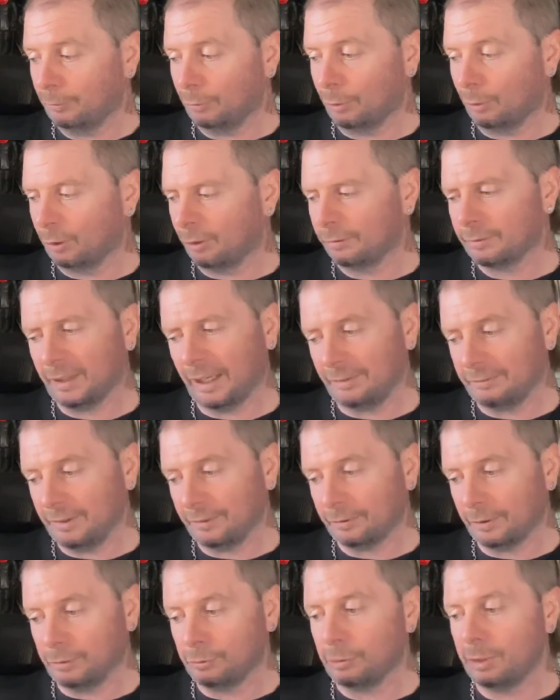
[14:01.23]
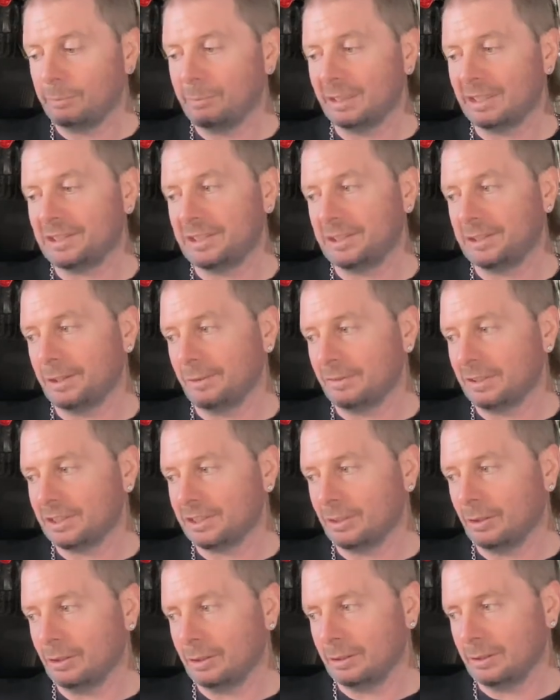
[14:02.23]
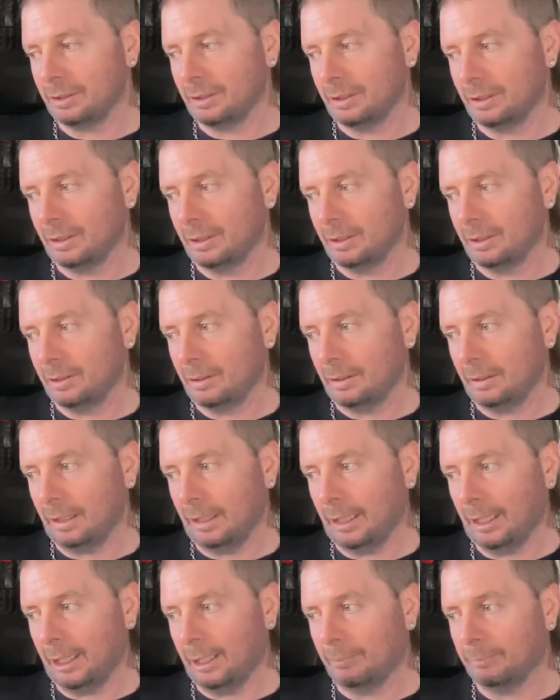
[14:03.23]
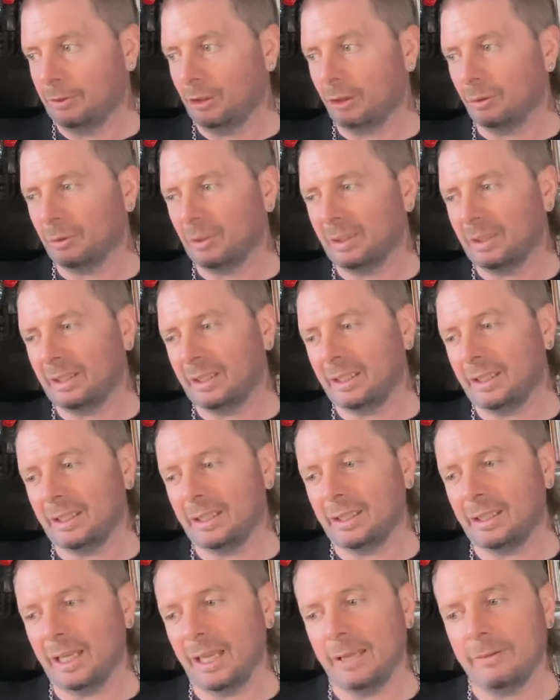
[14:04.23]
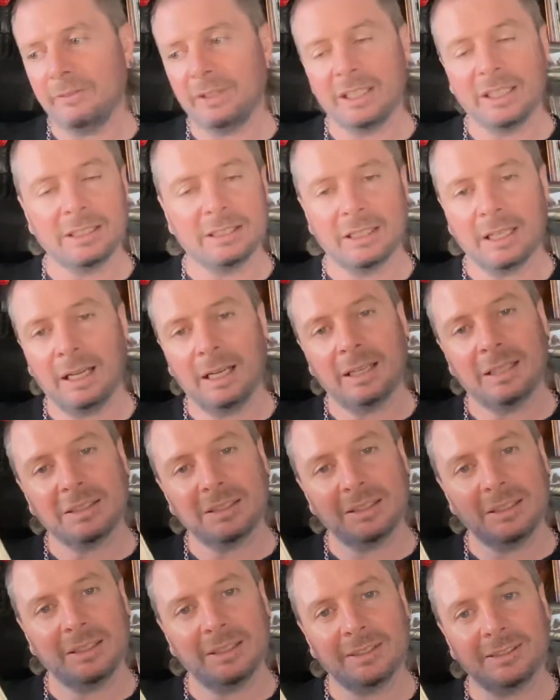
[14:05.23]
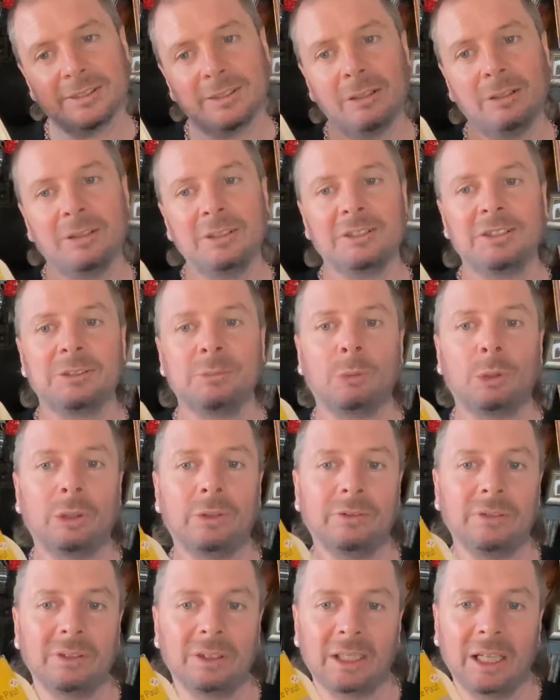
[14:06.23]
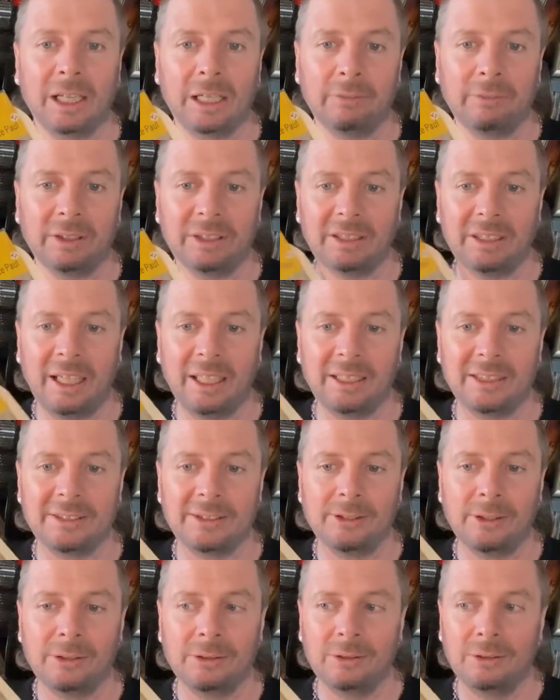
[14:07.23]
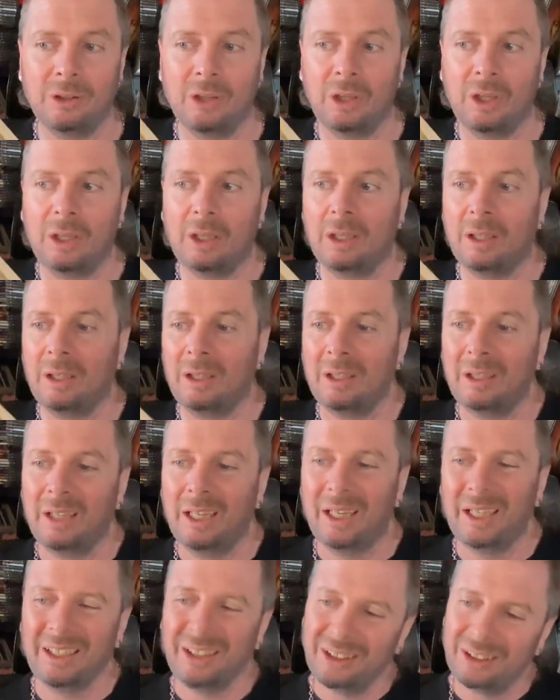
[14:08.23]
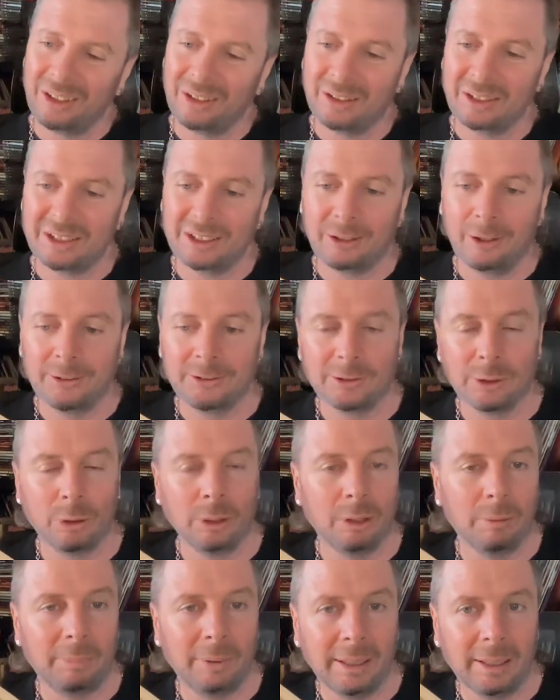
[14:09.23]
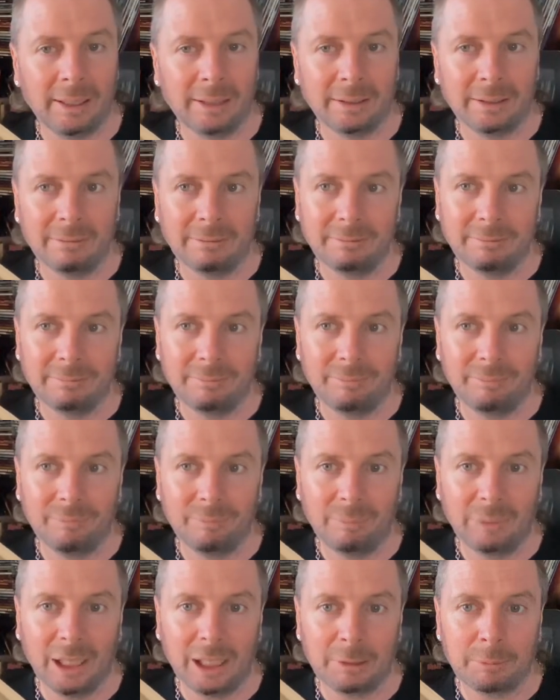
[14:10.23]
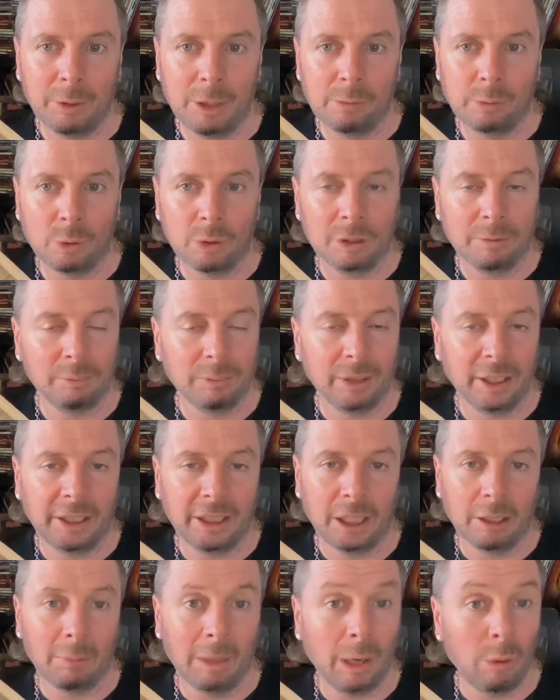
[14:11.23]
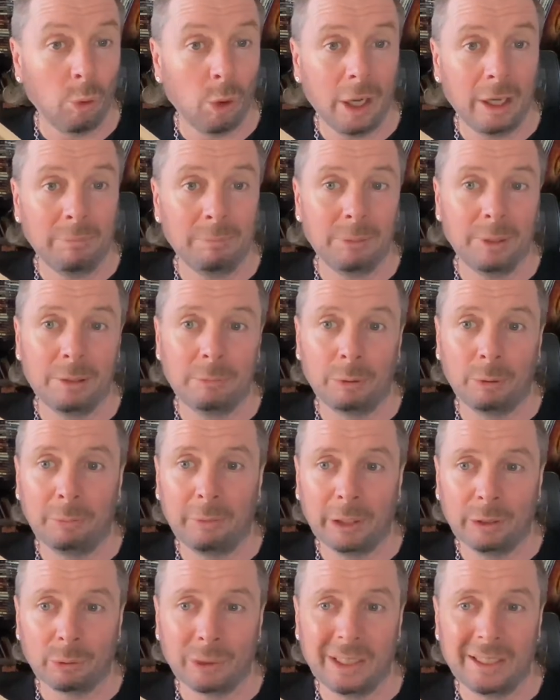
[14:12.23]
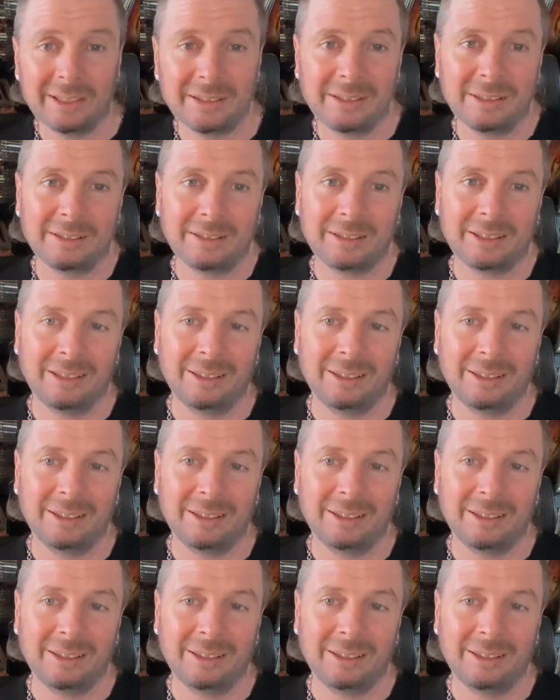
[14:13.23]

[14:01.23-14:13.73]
four or five different remixes of the song. Um, not really any heavy guitars in this song, it's more of a kind of a dance song. And you know, the song's all about black people complaining about white people being racist.